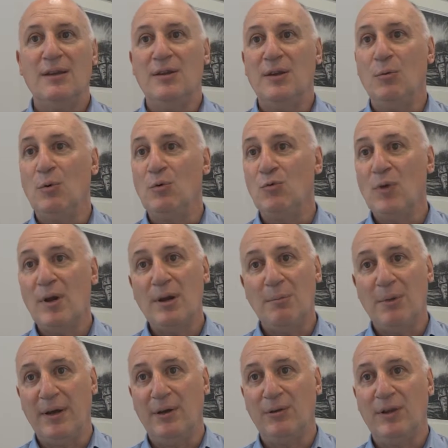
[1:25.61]
they will run a
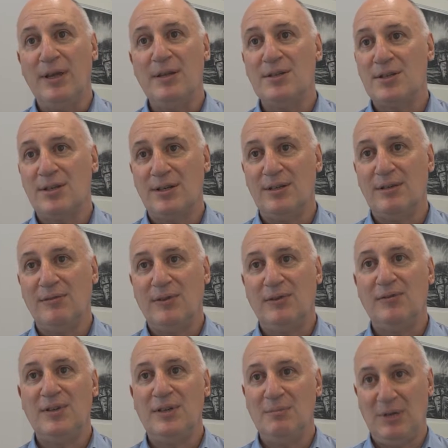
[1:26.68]
mile inside the
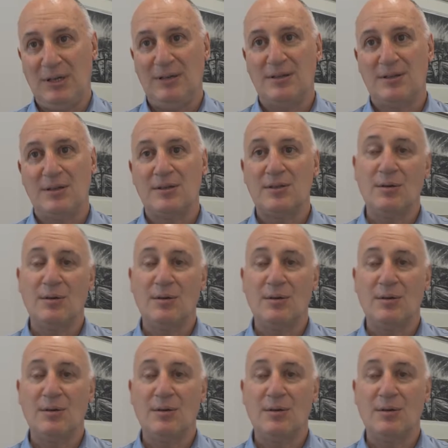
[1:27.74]
15 minutes.